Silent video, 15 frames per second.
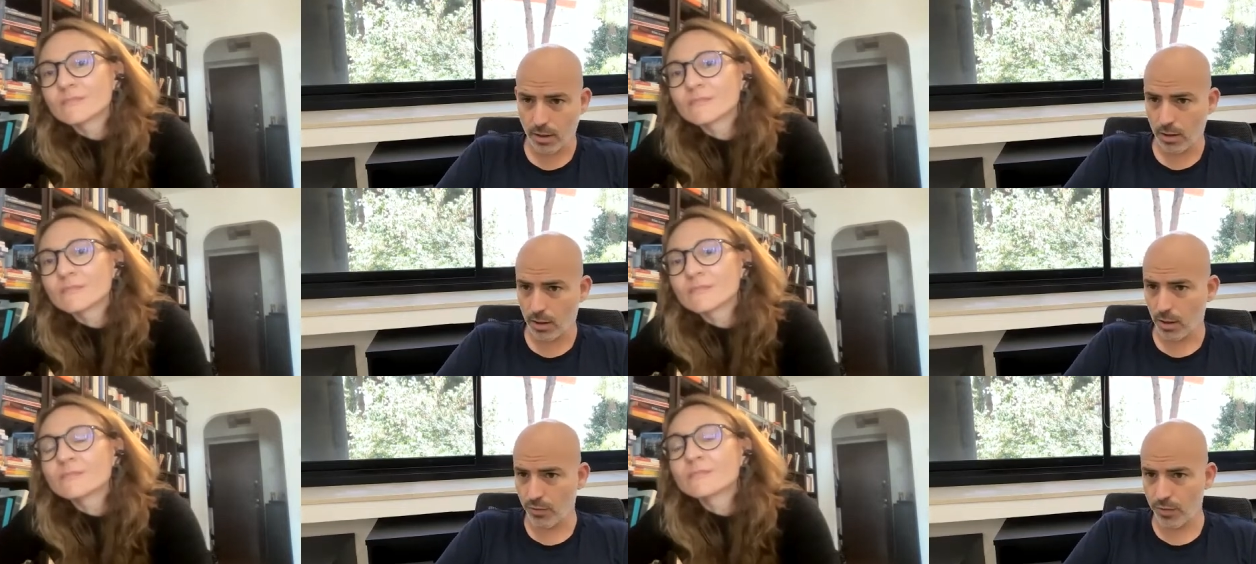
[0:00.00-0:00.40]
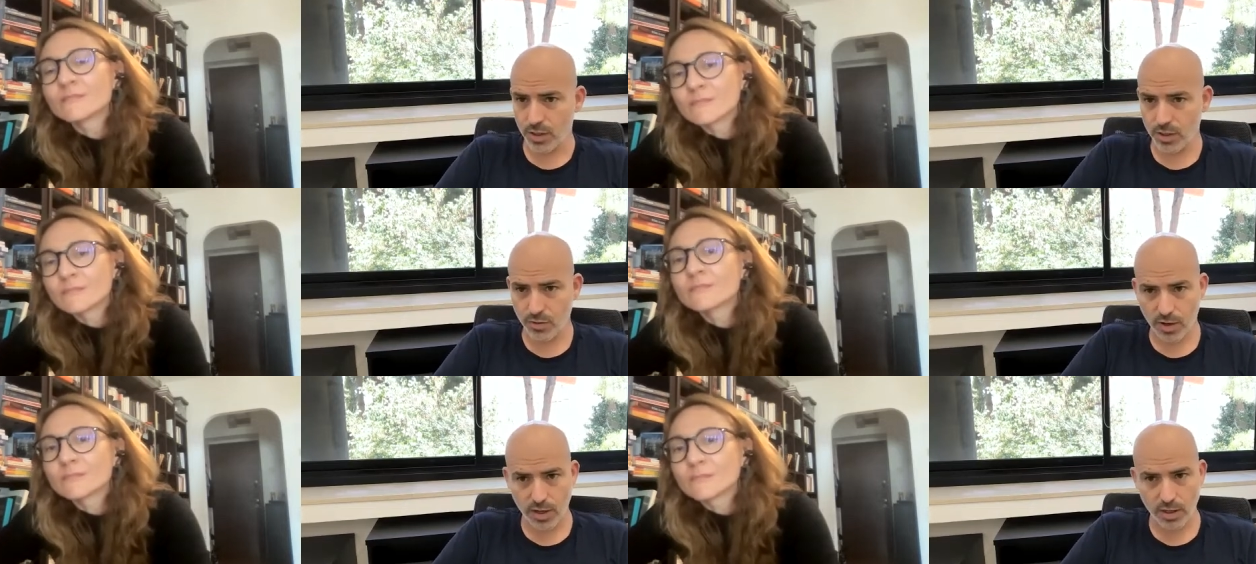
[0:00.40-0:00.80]
Speaker 1: A lot of
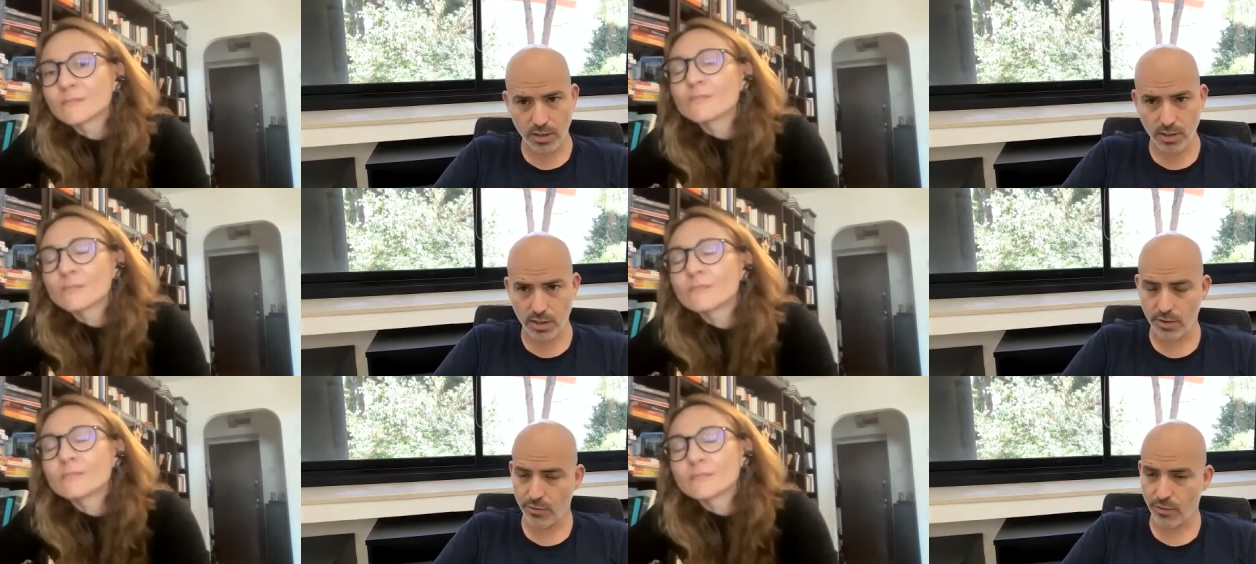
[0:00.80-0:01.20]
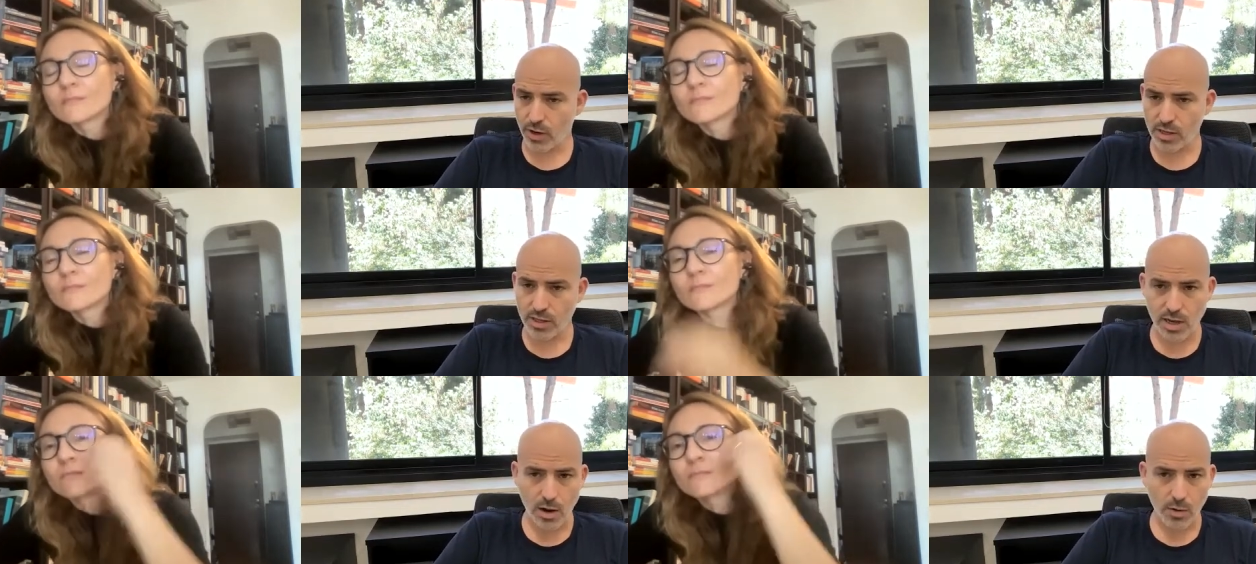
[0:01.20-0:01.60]
Israelis live
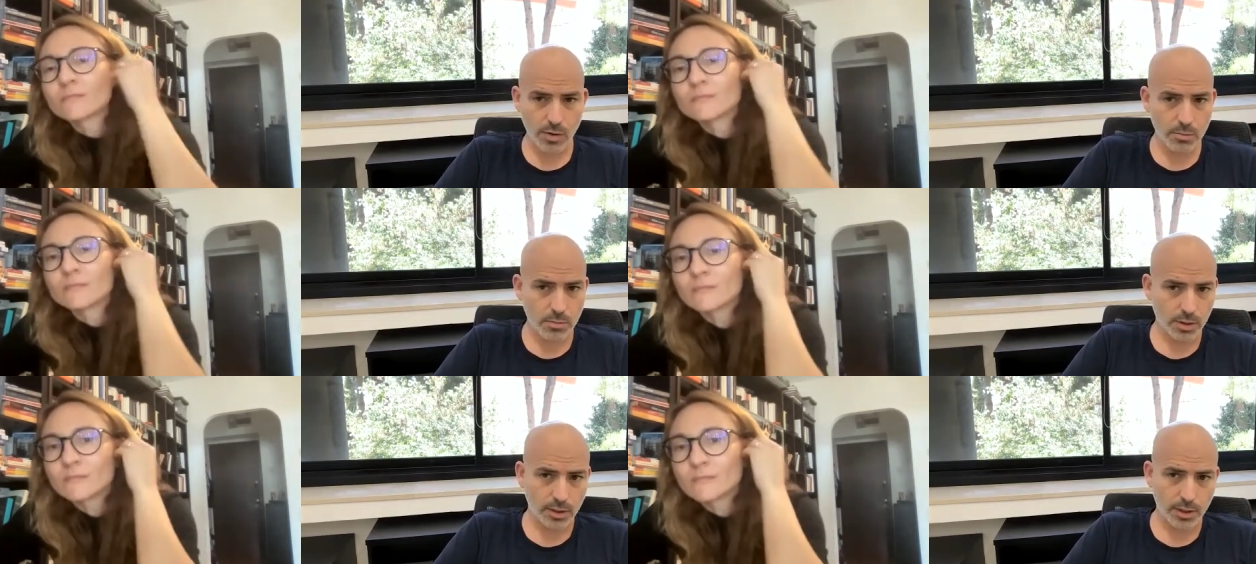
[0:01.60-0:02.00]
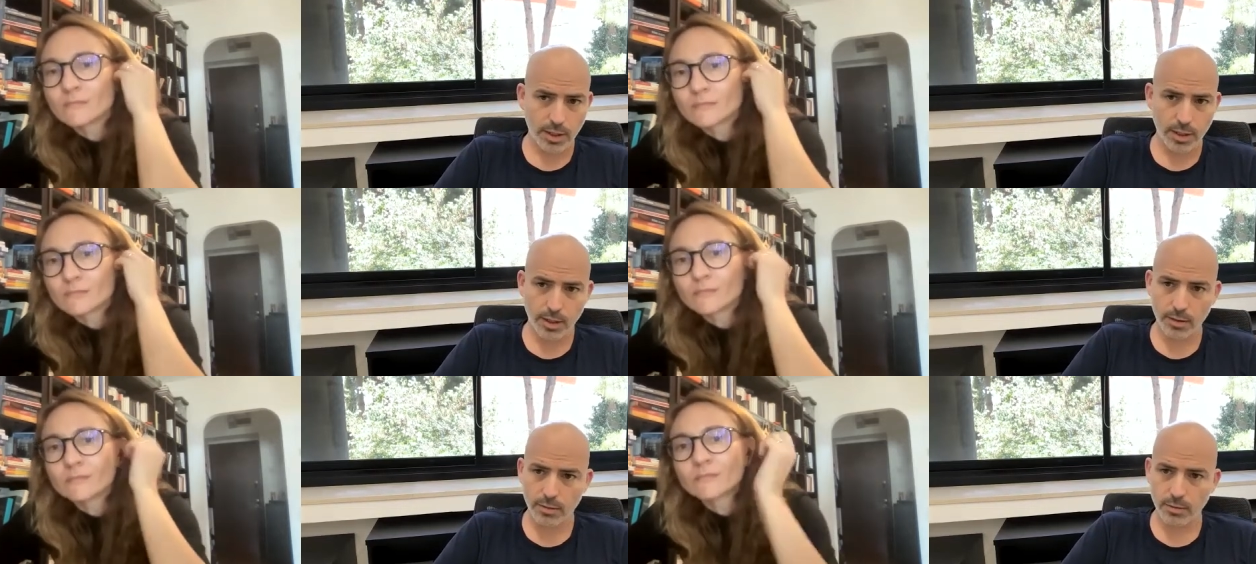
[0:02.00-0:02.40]
right now in
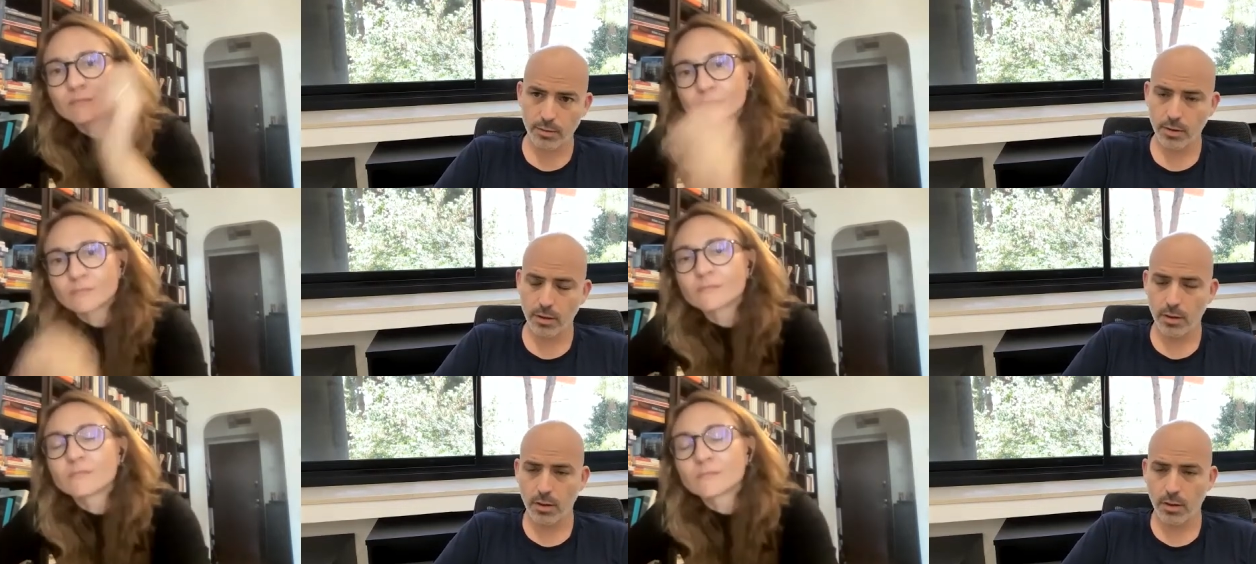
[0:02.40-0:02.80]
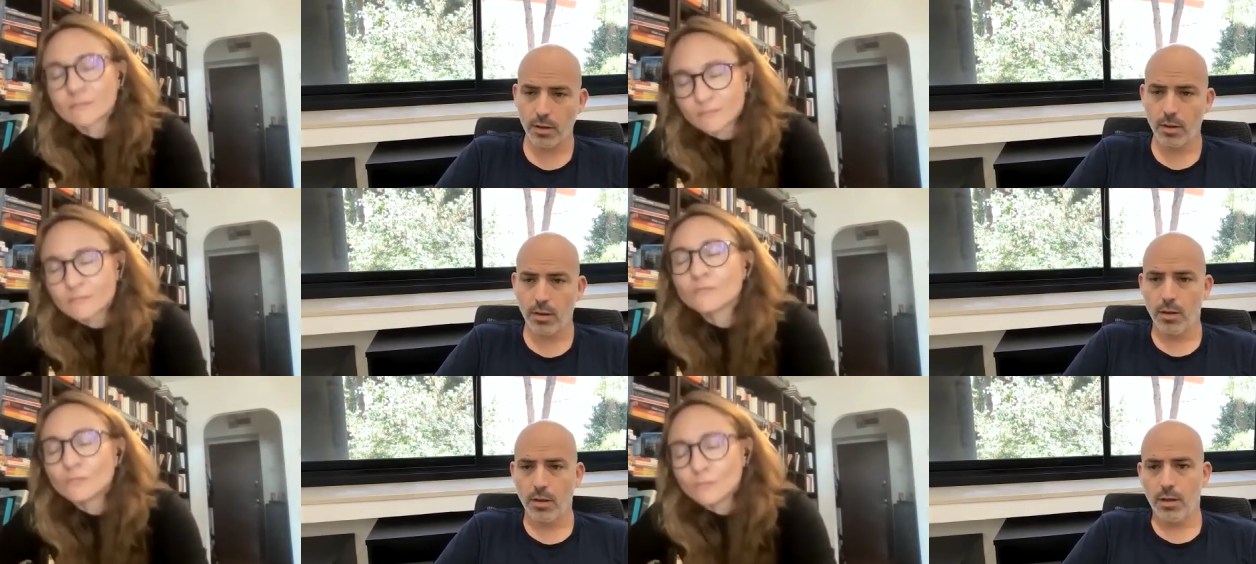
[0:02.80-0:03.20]
Berlin.
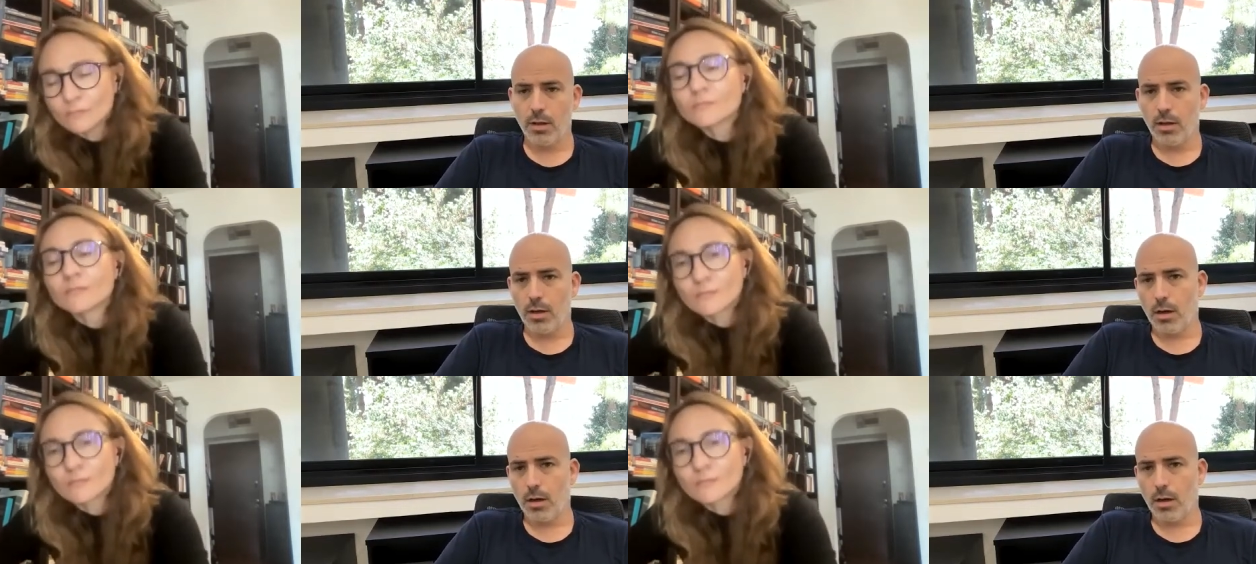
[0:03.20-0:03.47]
Mm-hmm.